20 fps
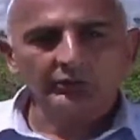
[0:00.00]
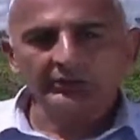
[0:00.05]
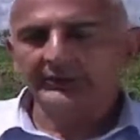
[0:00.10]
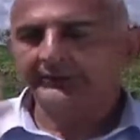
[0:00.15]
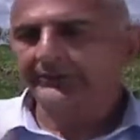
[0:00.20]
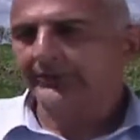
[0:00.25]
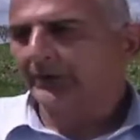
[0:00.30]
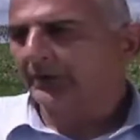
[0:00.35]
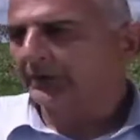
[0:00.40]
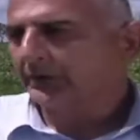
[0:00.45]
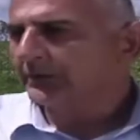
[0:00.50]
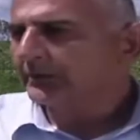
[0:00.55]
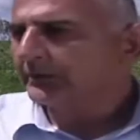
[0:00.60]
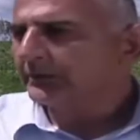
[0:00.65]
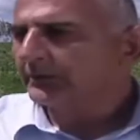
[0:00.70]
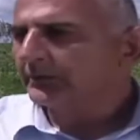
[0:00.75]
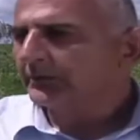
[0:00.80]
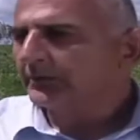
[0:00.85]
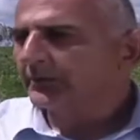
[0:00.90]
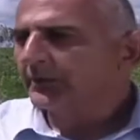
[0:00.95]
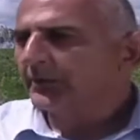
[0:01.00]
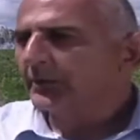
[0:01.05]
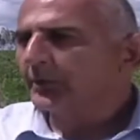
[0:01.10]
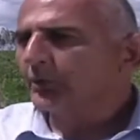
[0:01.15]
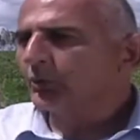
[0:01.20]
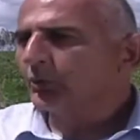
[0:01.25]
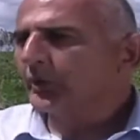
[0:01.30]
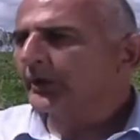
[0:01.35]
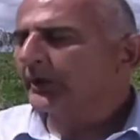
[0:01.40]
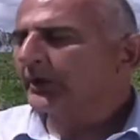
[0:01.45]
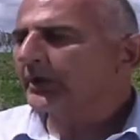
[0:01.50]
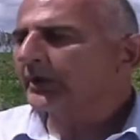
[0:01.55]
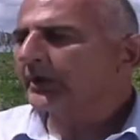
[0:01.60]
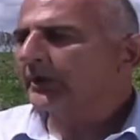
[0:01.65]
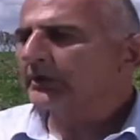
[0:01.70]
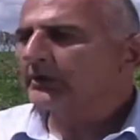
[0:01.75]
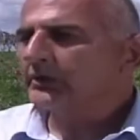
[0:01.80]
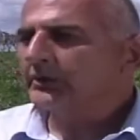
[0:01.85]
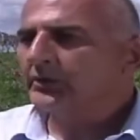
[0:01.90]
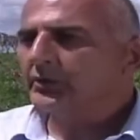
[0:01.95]
to the field, we
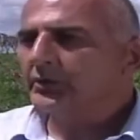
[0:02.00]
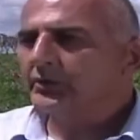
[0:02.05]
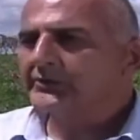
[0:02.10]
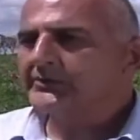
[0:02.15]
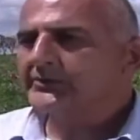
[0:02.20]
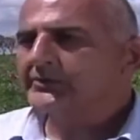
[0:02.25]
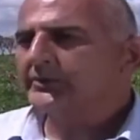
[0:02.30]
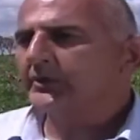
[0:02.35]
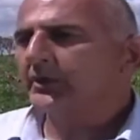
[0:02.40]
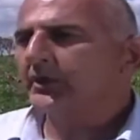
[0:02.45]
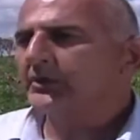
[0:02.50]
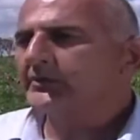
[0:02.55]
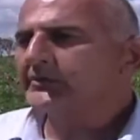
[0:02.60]
can use